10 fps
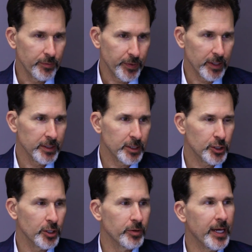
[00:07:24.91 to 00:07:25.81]
If they're going to
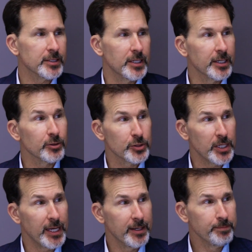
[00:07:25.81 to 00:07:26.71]
show that to Uncle
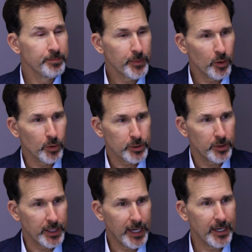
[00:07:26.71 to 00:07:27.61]
Sam or to
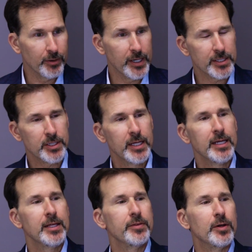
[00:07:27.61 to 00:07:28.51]
the IRS,
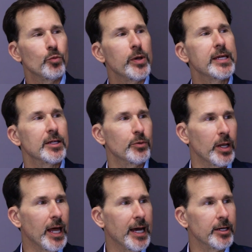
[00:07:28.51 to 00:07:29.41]
then we can
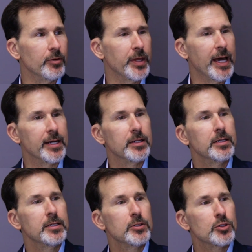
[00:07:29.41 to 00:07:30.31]
rely on that.
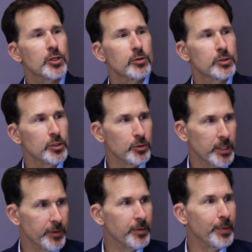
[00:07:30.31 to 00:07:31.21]
So too
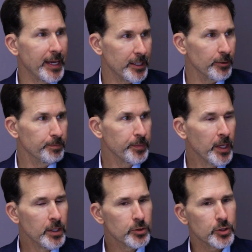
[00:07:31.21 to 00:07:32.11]
can the banker.
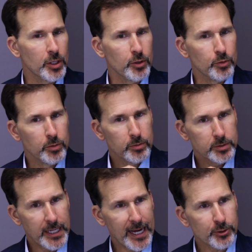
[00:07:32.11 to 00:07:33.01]
So
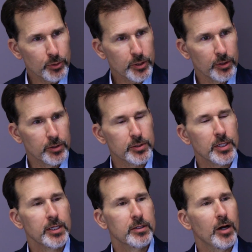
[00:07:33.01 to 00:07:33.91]
tax returns,
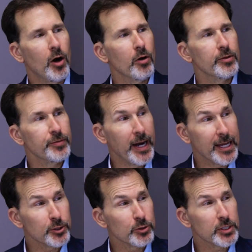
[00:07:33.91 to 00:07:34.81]
all the
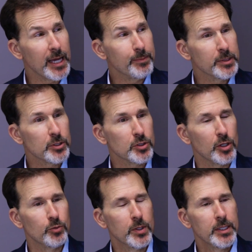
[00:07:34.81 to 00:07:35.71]
financial statements.
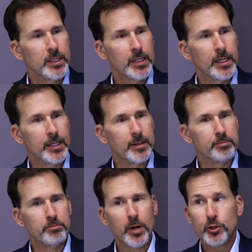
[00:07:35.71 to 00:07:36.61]
So
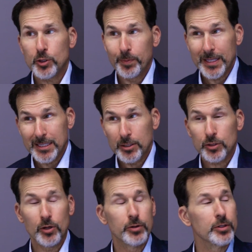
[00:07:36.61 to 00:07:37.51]
most
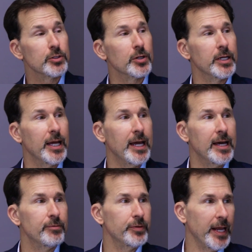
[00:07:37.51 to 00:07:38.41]
business owners are going to
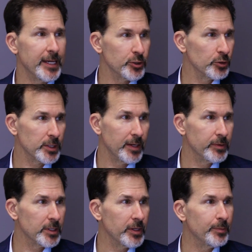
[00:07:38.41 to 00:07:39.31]
have financials
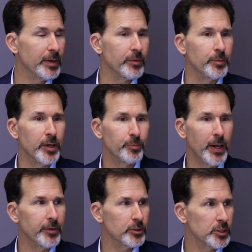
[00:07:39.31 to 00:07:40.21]
given to them every month
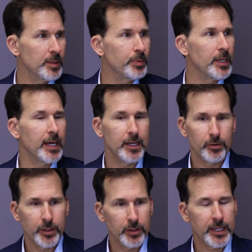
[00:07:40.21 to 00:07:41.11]
by their CPA
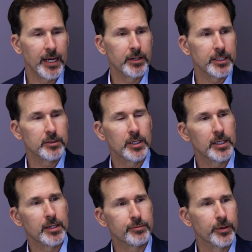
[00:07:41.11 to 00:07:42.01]
or their accounting
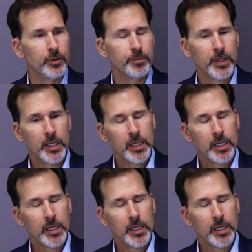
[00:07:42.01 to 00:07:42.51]
firm.